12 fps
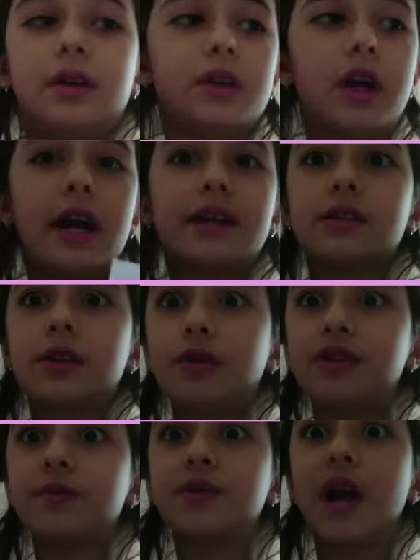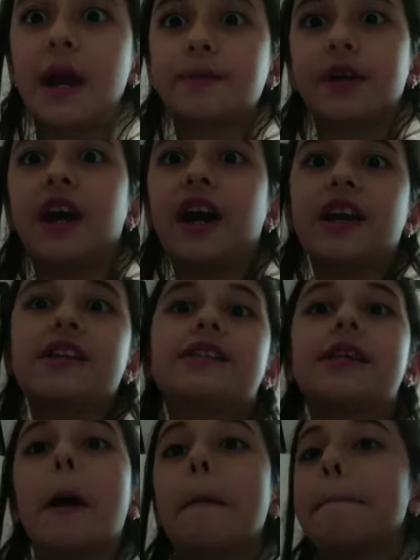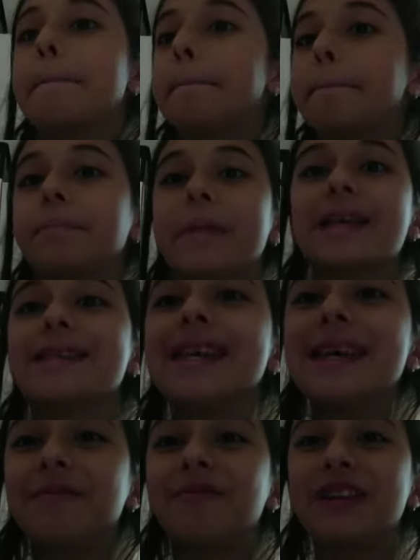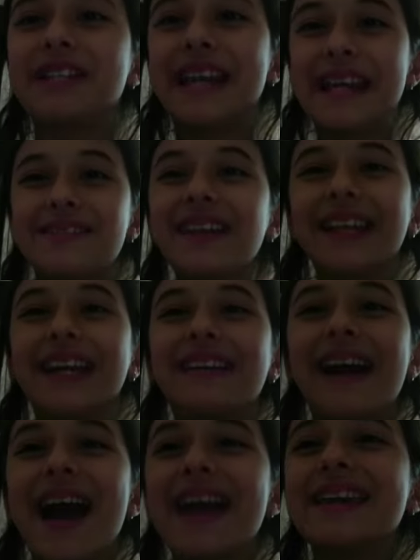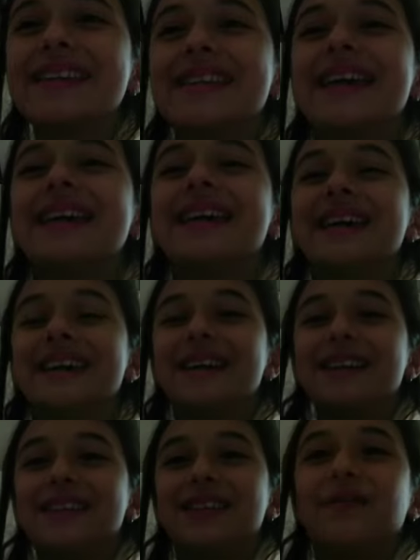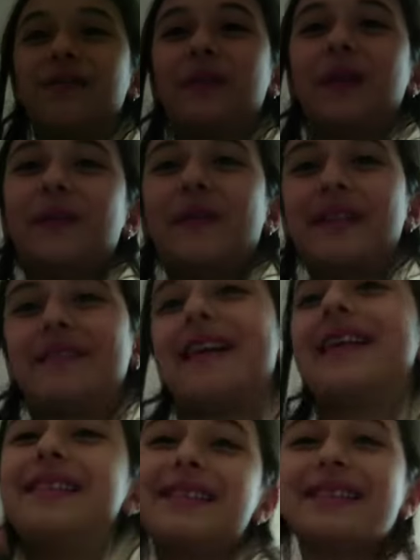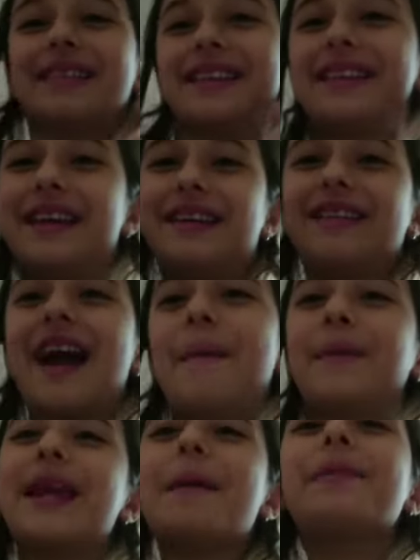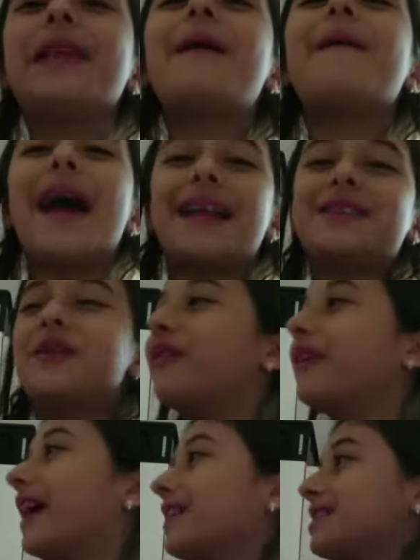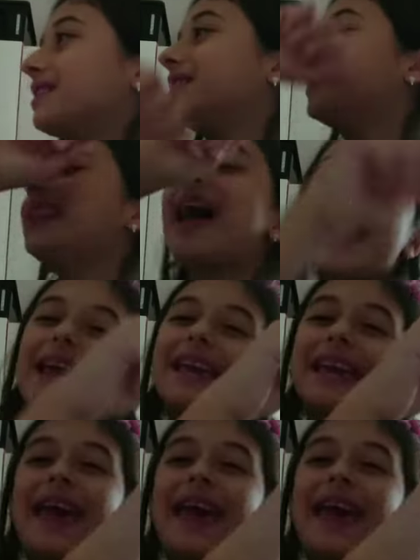Guys, go subscribe to her. So, that's it for today's video, guys. So if you want to win one, go comment down below and don't forget to like